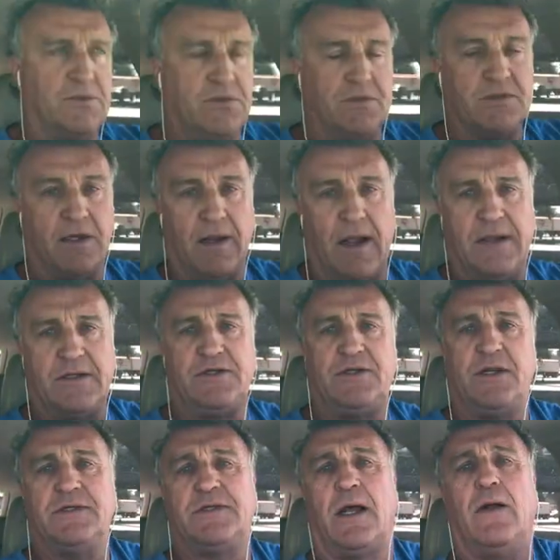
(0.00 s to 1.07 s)
to as the last
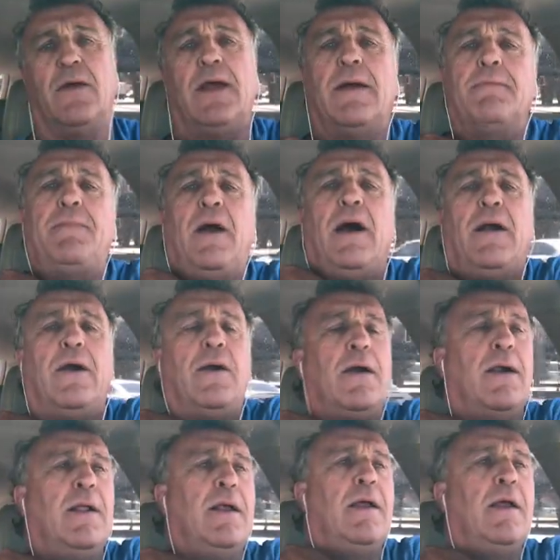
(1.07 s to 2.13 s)
Gentile empire.
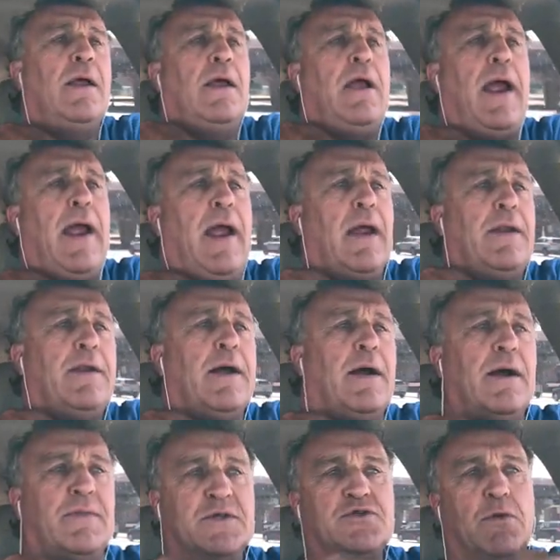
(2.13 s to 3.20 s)
And
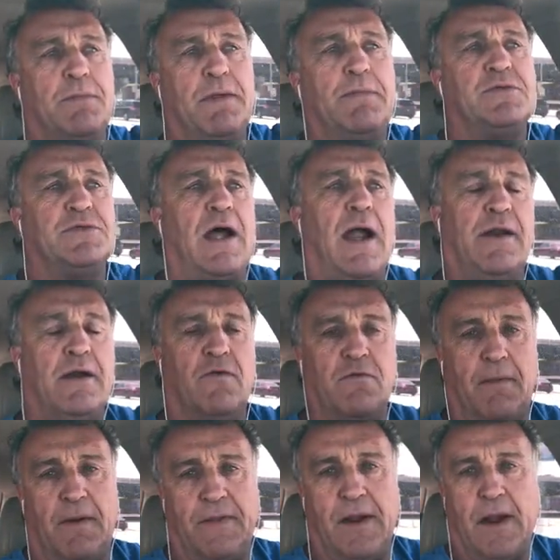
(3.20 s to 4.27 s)
uh, this will be presided over
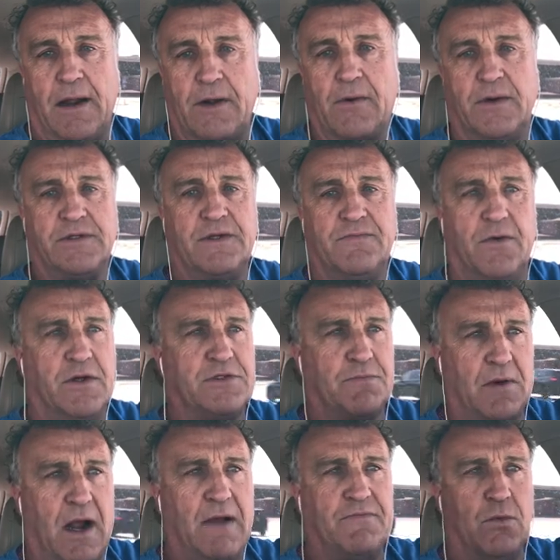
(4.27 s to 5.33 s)
by the Antichrist and false
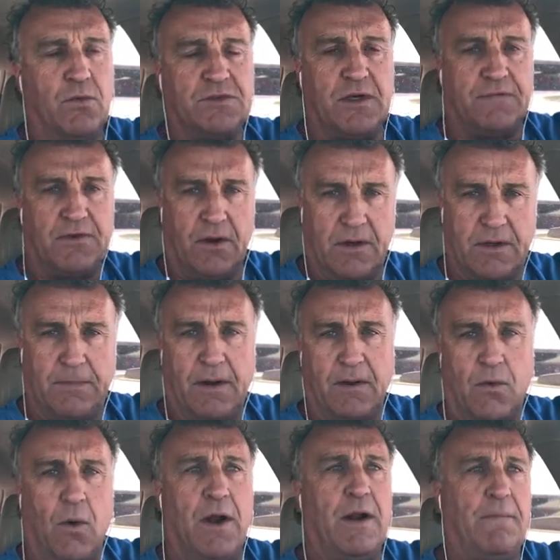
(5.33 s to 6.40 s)
prophet, which I've talked about
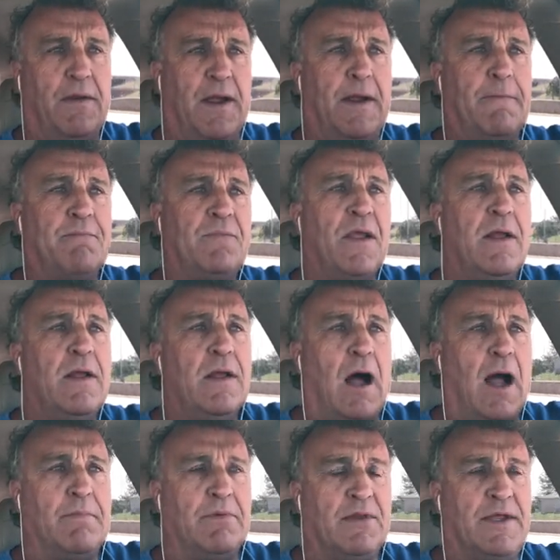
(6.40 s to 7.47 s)
quite a bit.
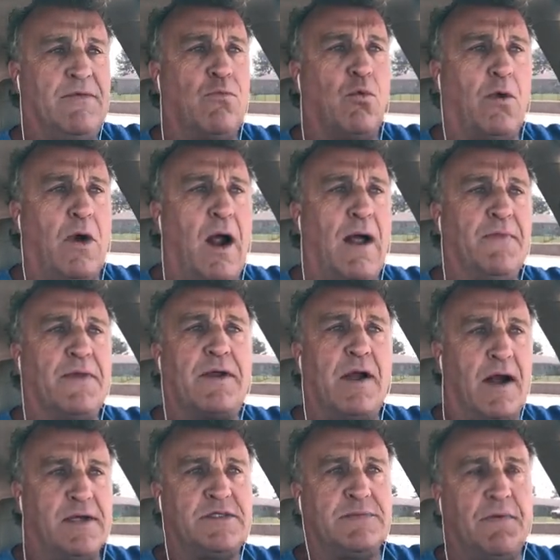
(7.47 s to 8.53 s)
I believe we're on the
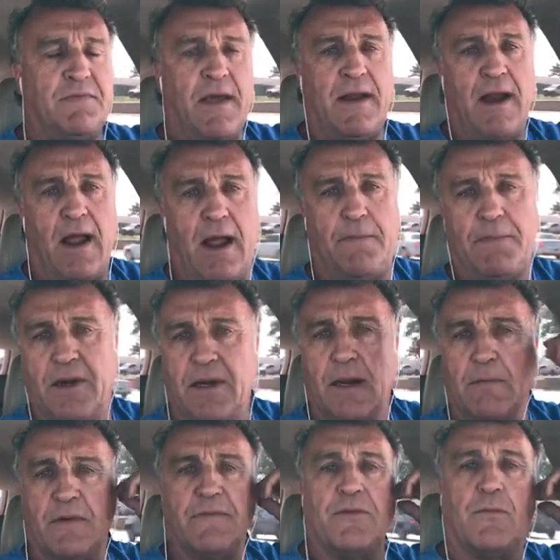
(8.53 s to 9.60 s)
cusp of that happening. I
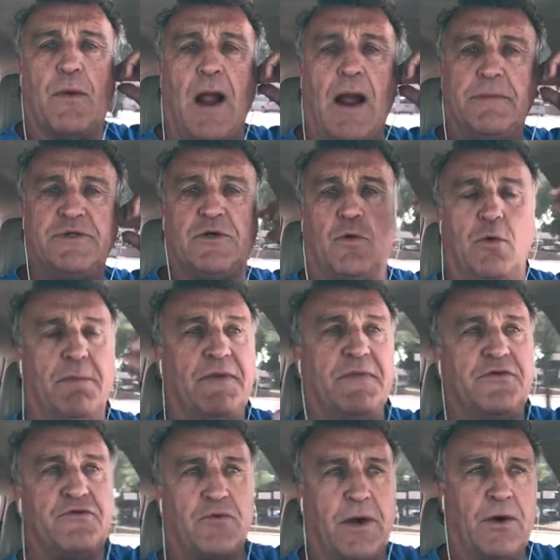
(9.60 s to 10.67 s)
believe the rapture will be the
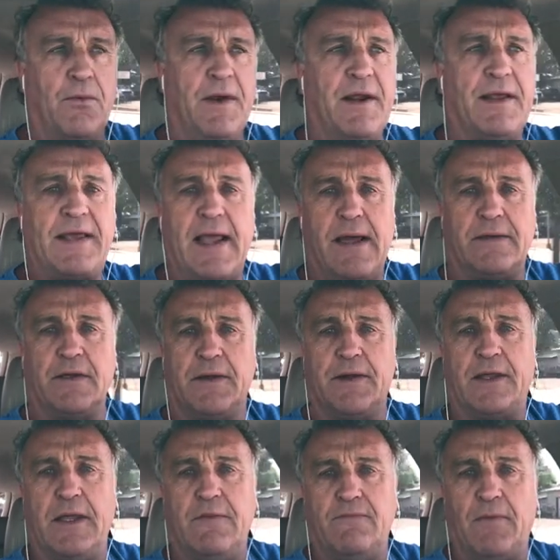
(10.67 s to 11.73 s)
triggering and
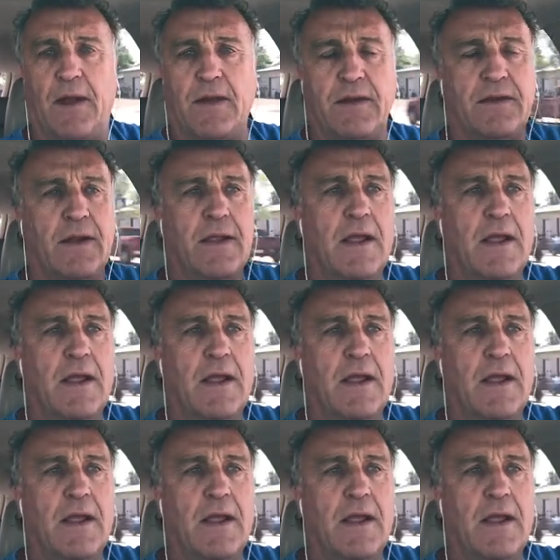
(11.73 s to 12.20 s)
catalytic event